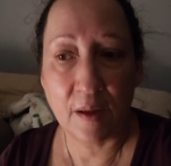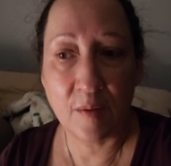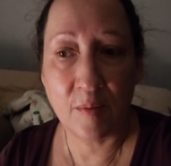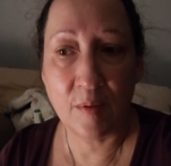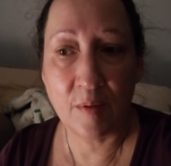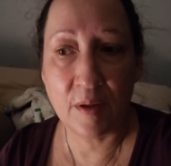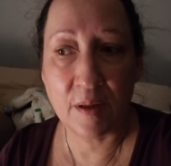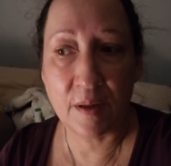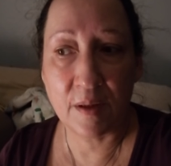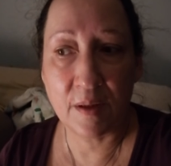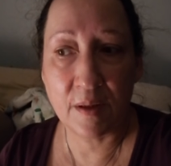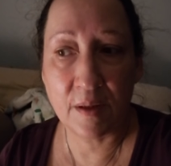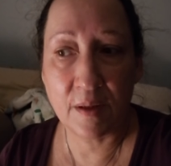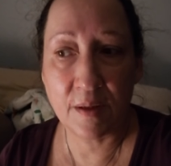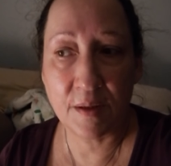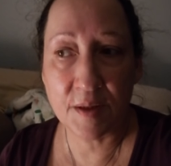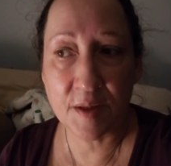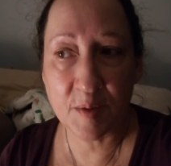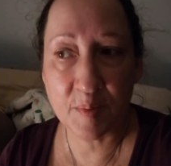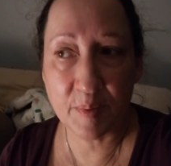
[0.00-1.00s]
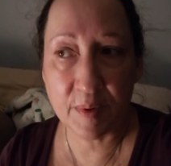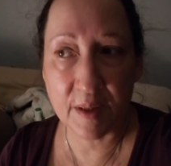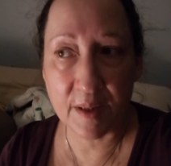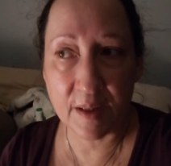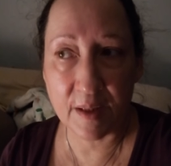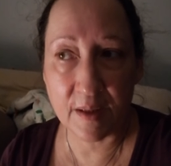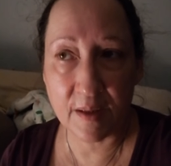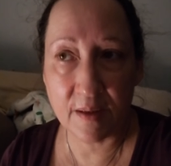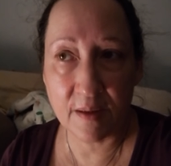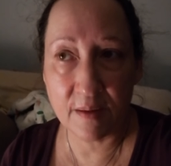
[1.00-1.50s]
I want to
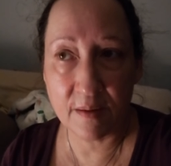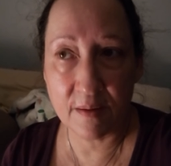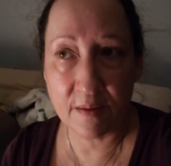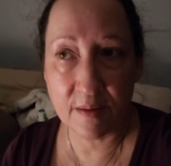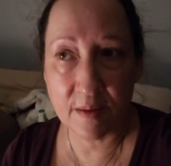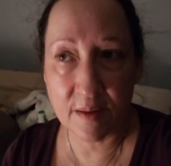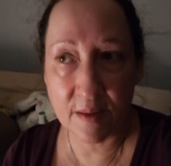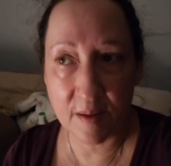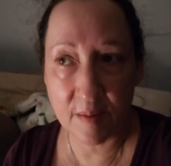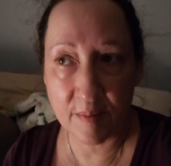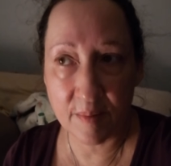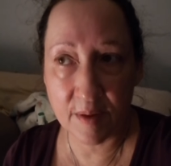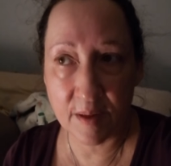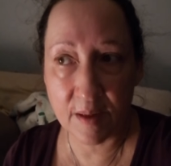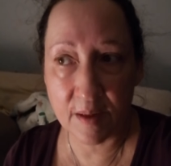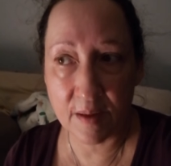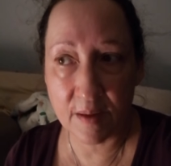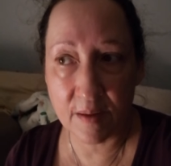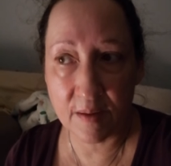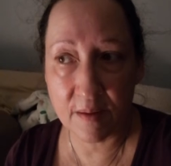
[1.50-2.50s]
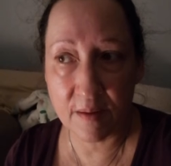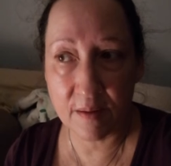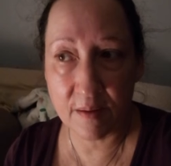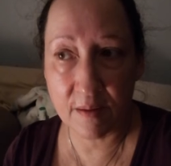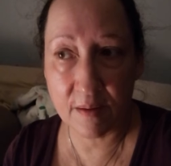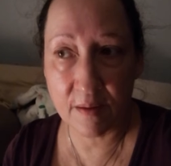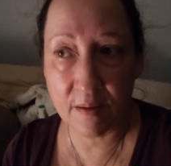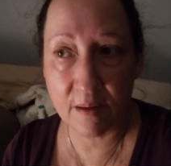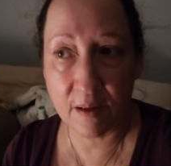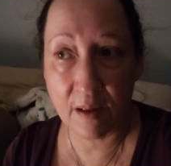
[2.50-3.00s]
explain something
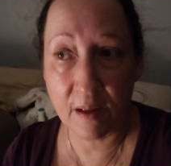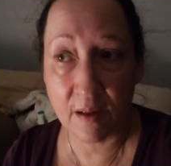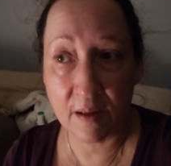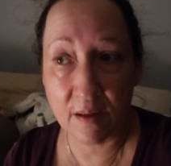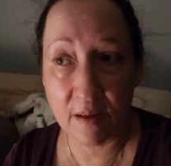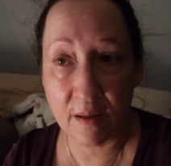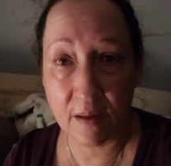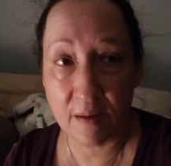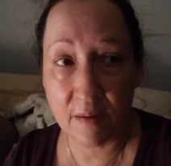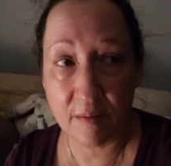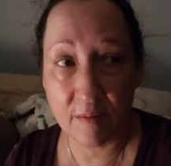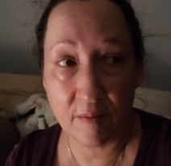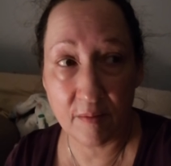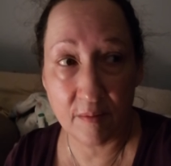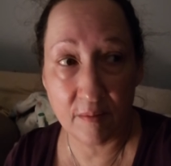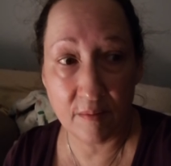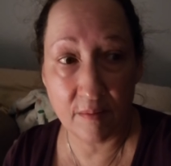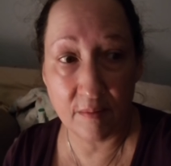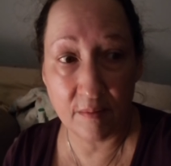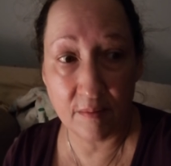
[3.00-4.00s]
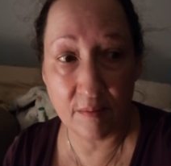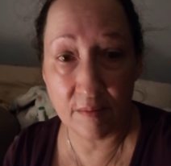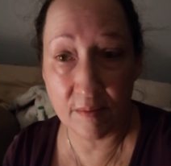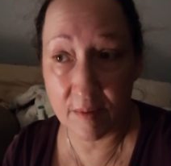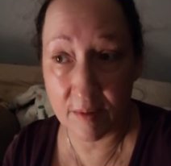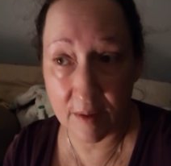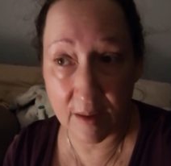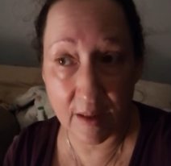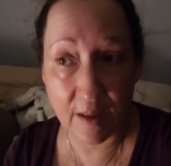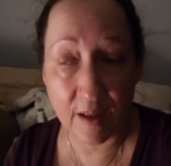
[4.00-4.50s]
I
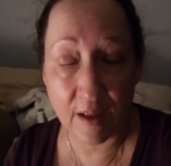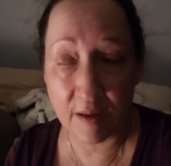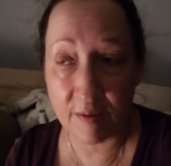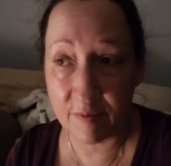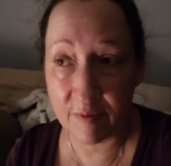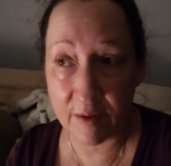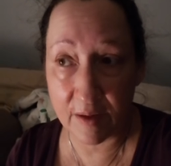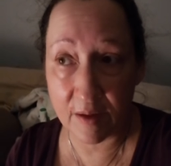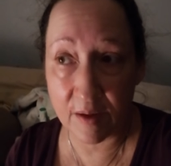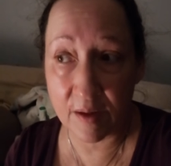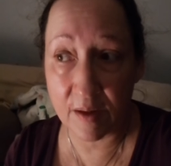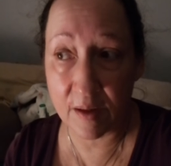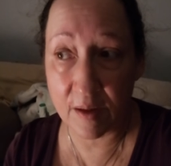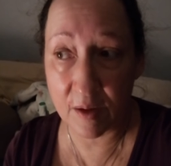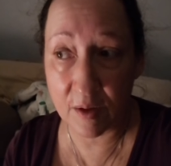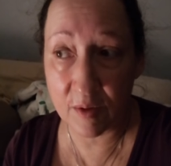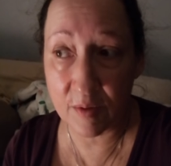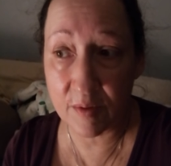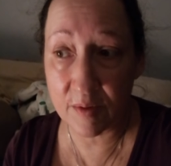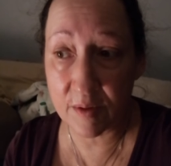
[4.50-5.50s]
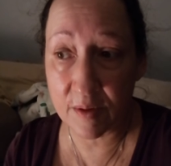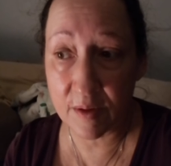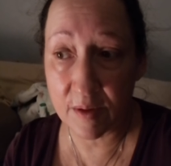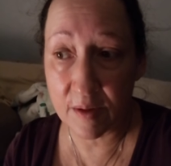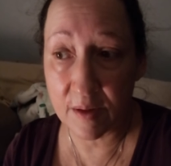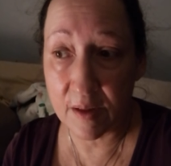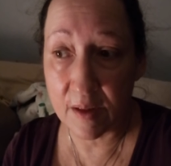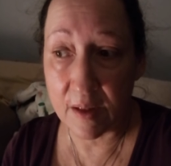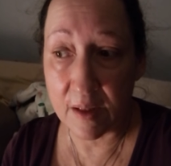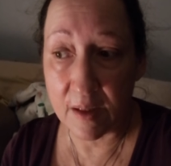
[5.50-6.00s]
think I figured out
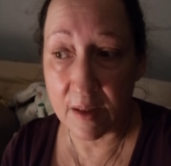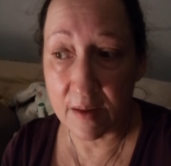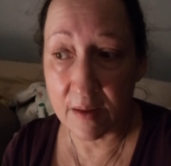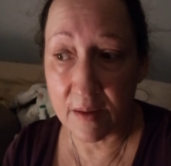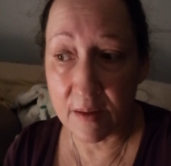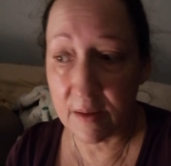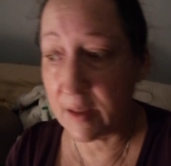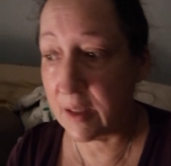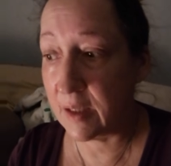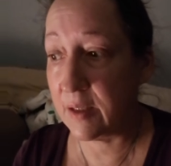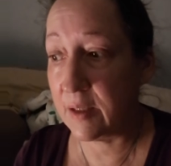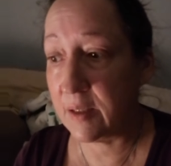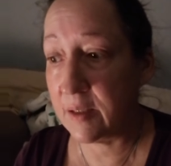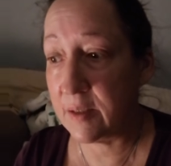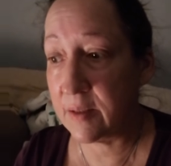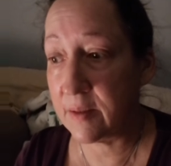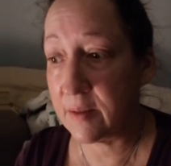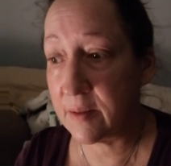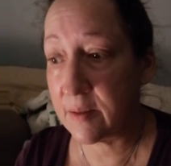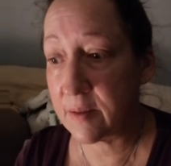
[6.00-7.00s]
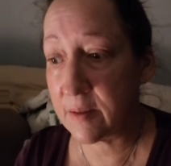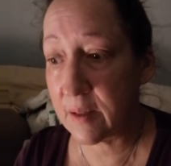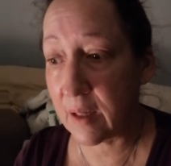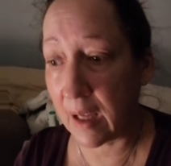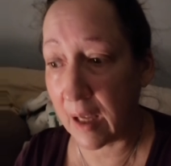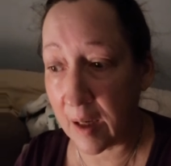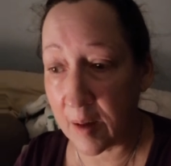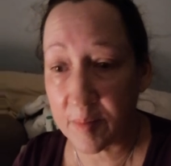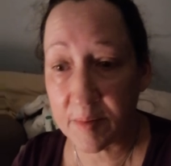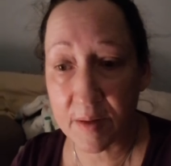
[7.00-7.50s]
that is
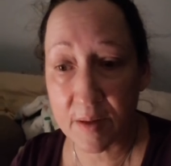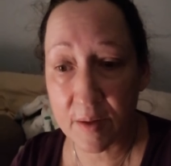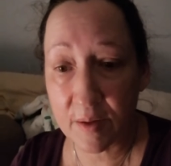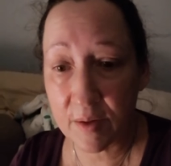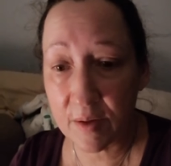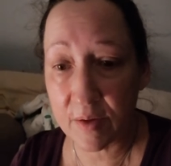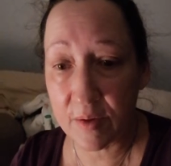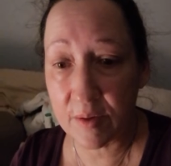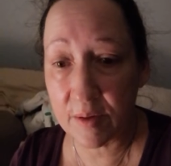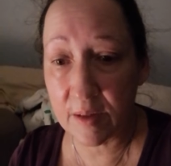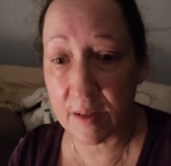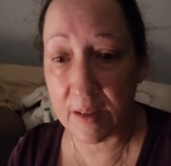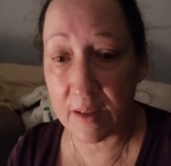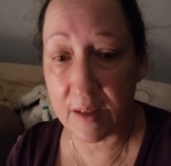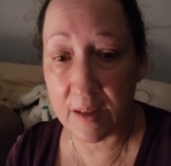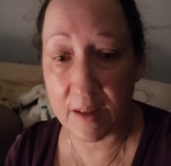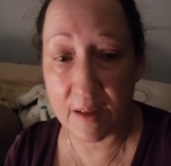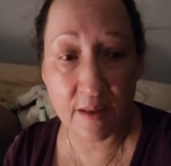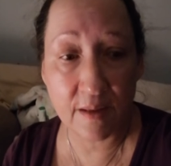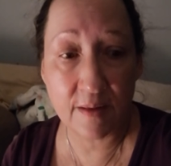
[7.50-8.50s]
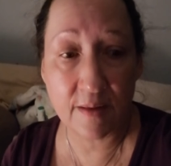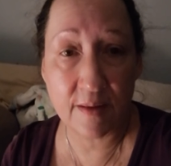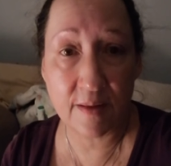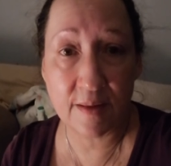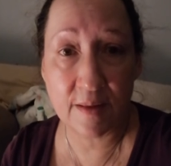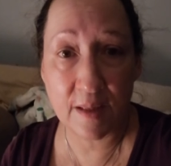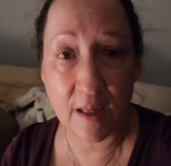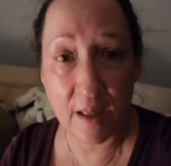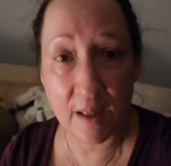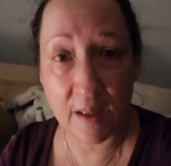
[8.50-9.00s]
absolutely
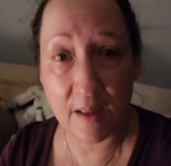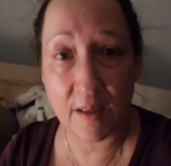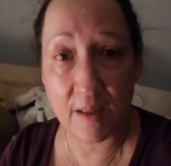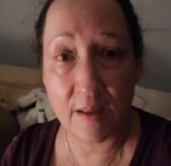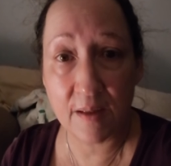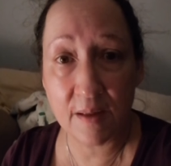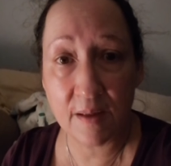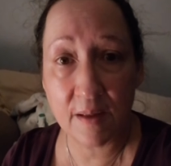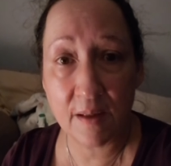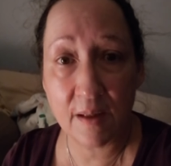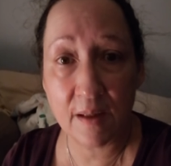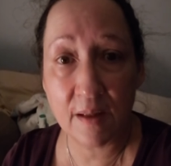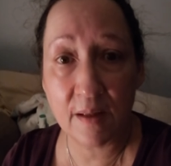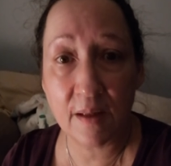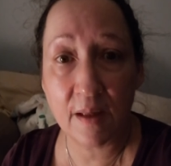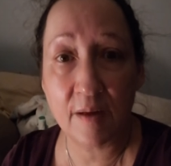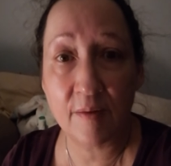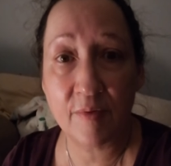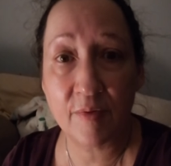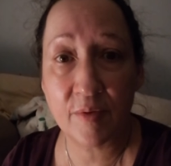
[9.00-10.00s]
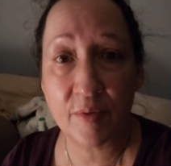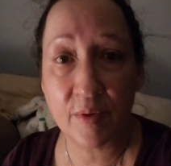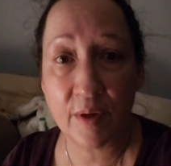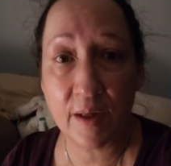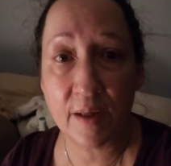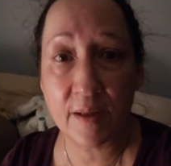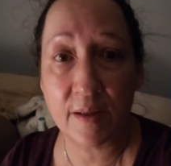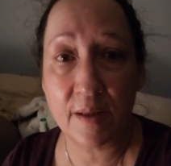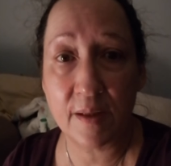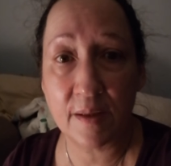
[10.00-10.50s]
insane and life
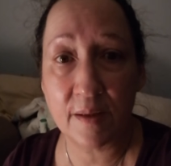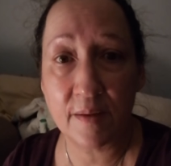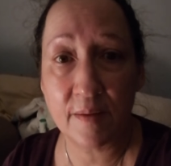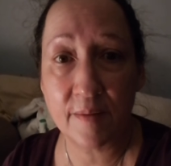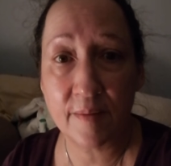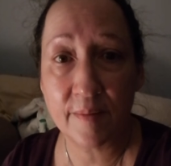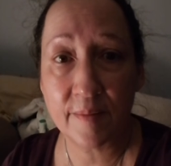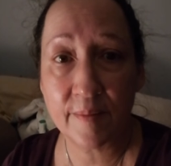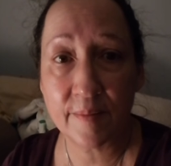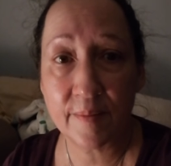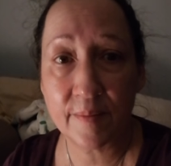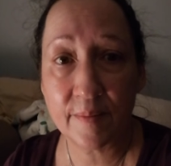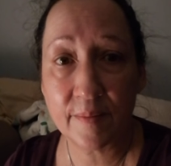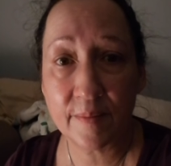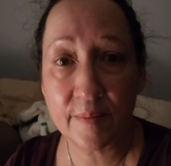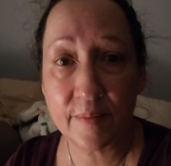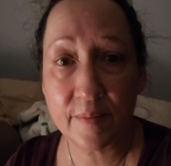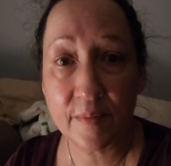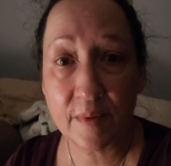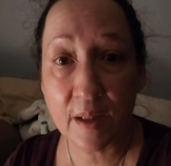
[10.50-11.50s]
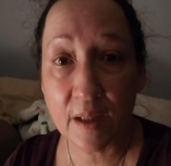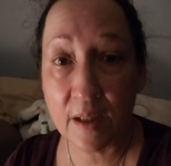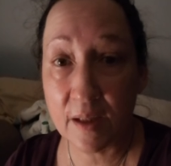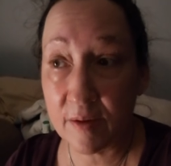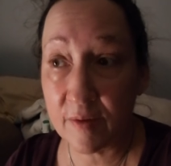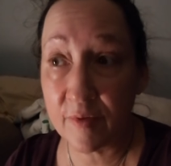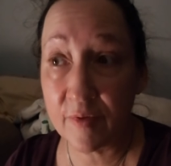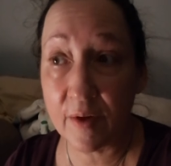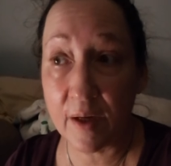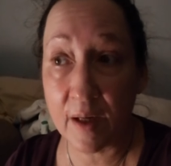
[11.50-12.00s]
threatening,
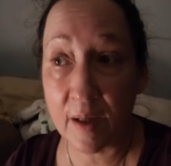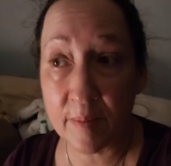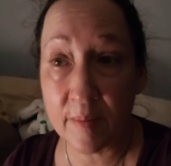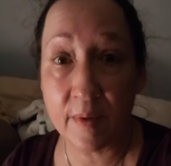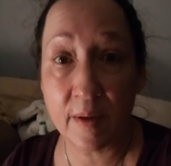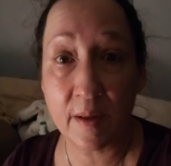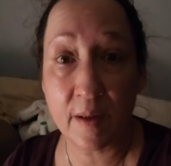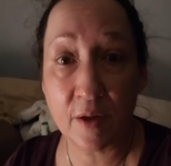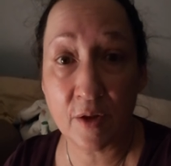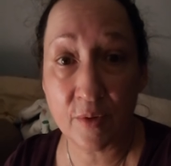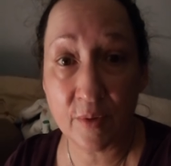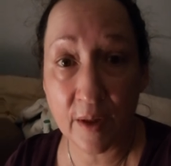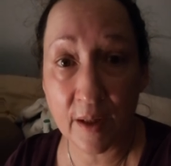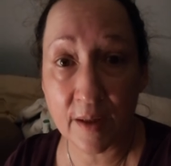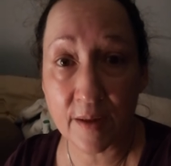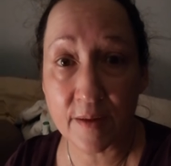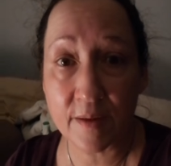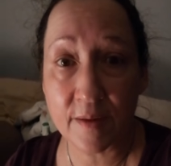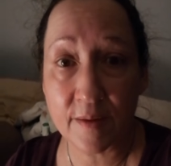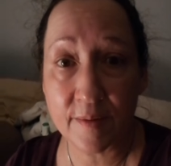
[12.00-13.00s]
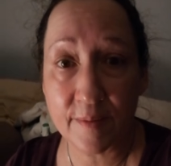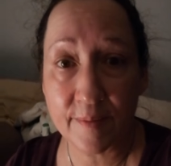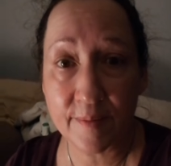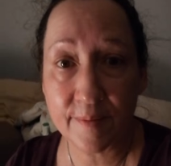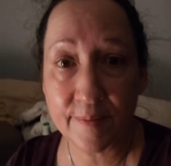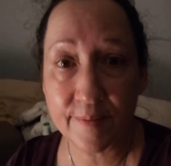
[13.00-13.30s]
if I'm correct.